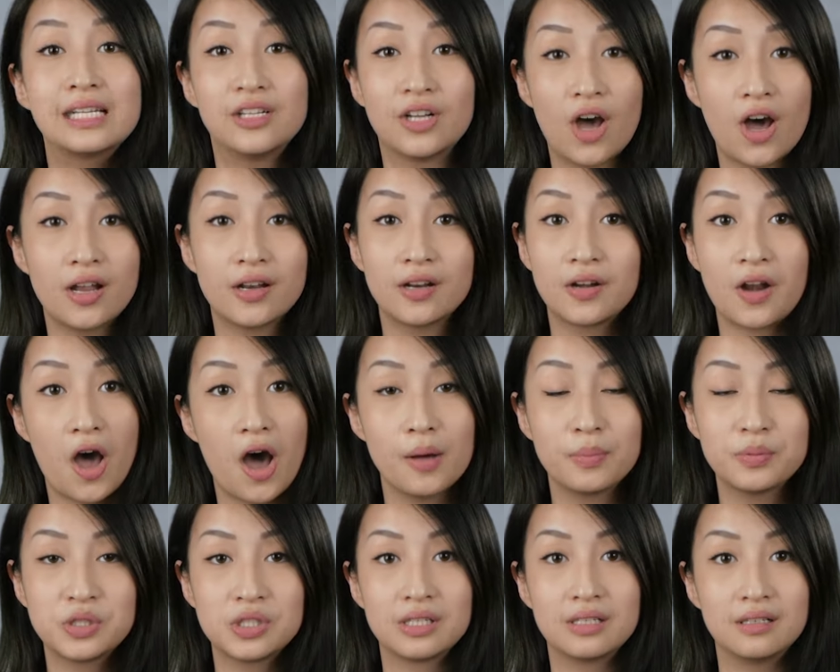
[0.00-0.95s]
not an
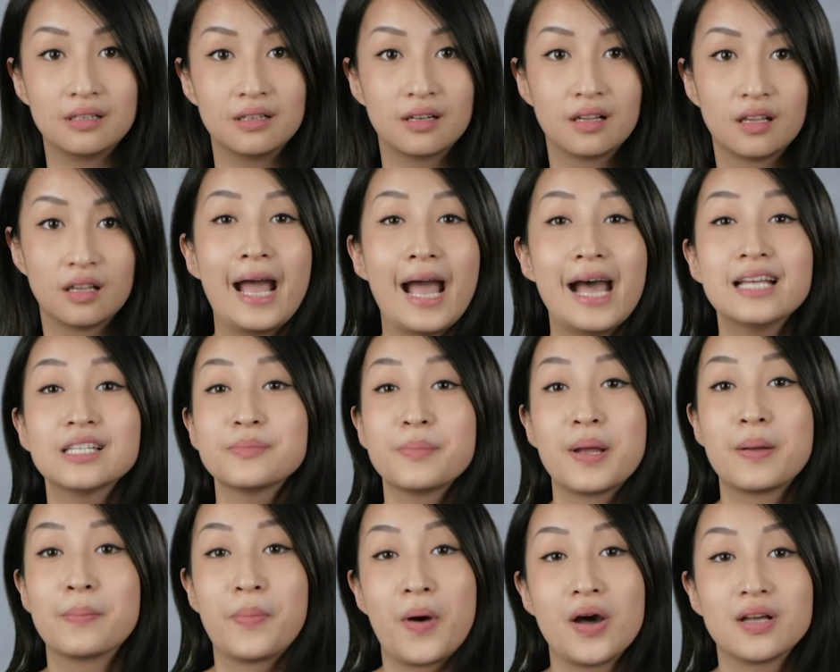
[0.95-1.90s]
option. I asked
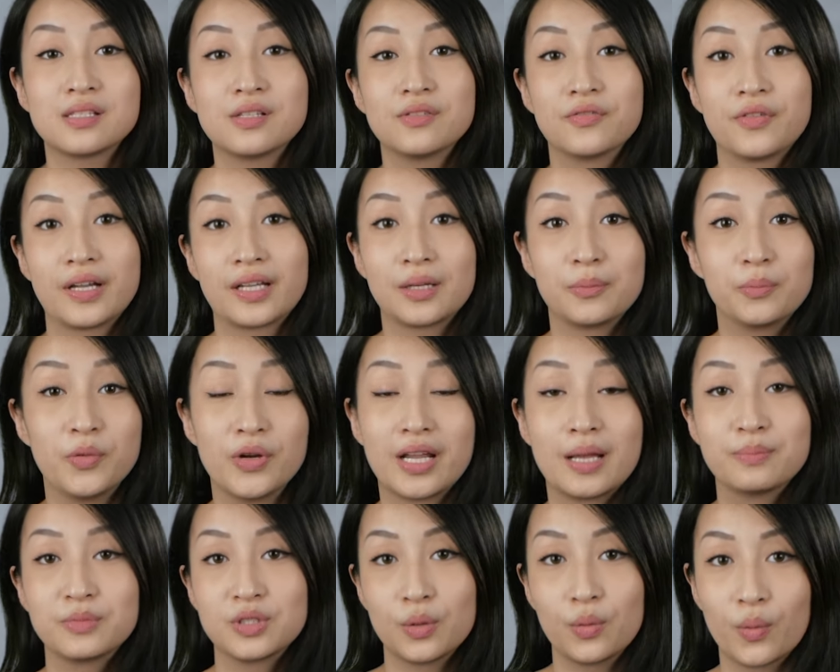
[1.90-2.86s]
my boss if I can bring
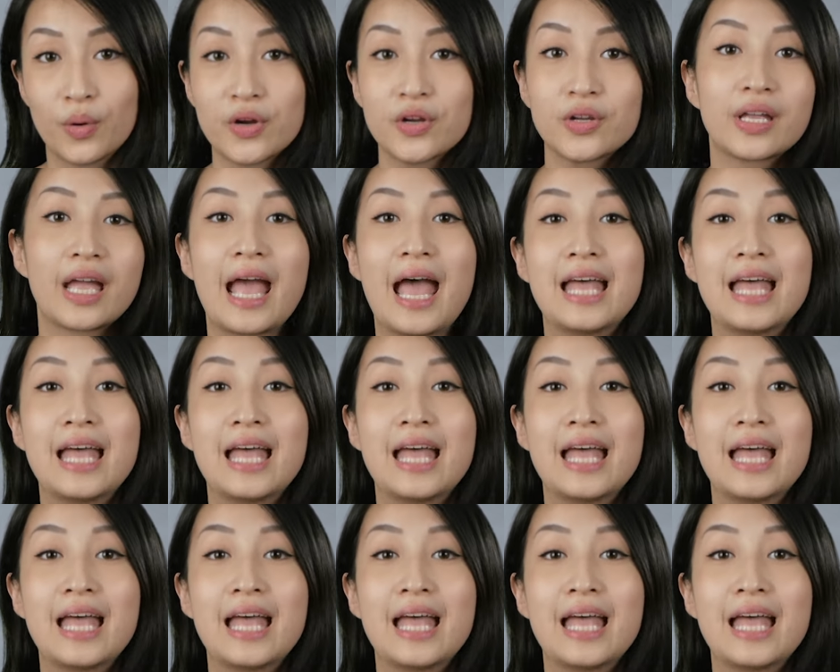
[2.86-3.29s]
him to work,